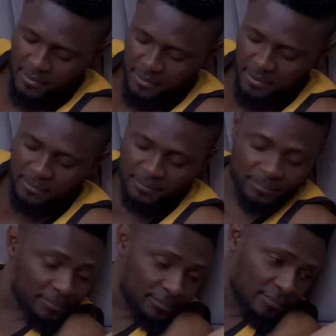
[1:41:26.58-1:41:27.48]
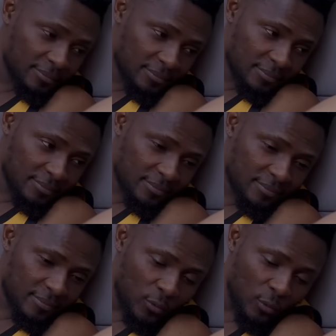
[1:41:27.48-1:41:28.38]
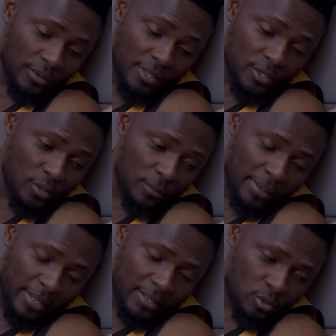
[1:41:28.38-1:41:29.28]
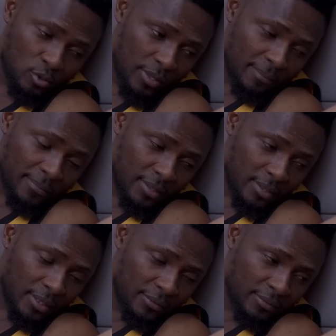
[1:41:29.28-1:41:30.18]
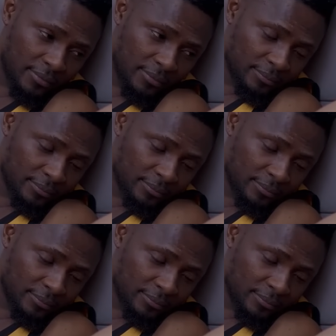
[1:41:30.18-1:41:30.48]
So, what is your biggest dream in life?